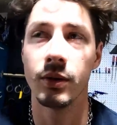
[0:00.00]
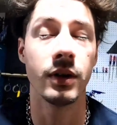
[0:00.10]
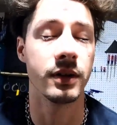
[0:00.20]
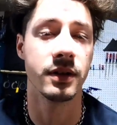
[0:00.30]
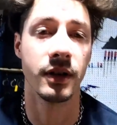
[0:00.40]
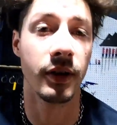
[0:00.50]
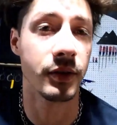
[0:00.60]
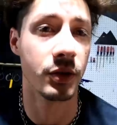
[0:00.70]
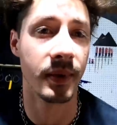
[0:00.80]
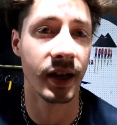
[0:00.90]
Or you don't
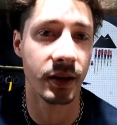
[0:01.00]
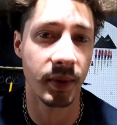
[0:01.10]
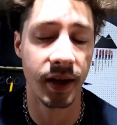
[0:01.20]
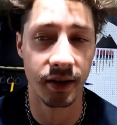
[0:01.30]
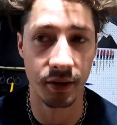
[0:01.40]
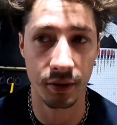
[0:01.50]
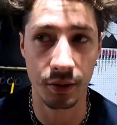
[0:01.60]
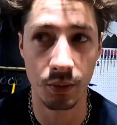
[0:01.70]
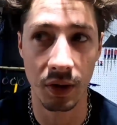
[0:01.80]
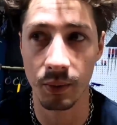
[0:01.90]
have to do it back to back. You could
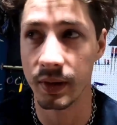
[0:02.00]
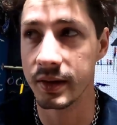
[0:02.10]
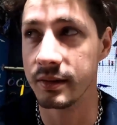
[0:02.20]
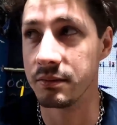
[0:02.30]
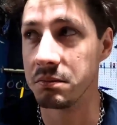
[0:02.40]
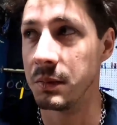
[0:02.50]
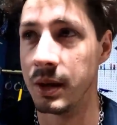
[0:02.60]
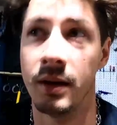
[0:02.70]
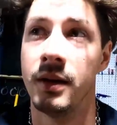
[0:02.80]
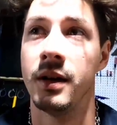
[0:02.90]
do 1 weekend
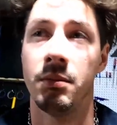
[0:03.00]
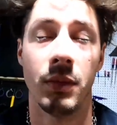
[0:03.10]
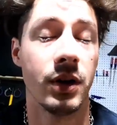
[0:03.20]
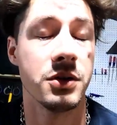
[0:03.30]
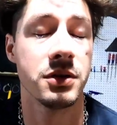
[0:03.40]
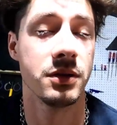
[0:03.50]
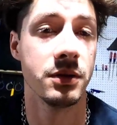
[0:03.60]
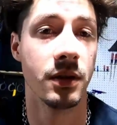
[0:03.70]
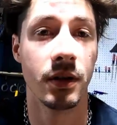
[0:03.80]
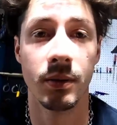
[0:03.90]
March,
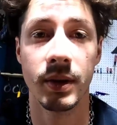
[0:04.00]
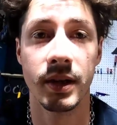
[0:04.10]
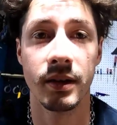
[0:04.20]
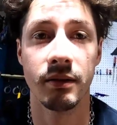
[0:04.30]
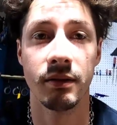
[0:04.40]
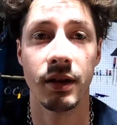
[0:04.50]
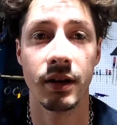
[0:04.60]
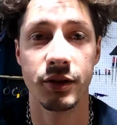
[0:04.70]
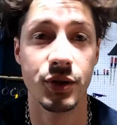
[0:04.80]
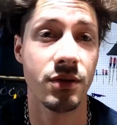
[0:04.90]
do another weekend in
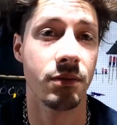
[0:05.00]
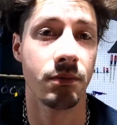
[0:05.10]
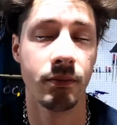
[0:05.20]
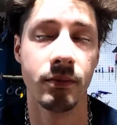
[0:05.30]
like June.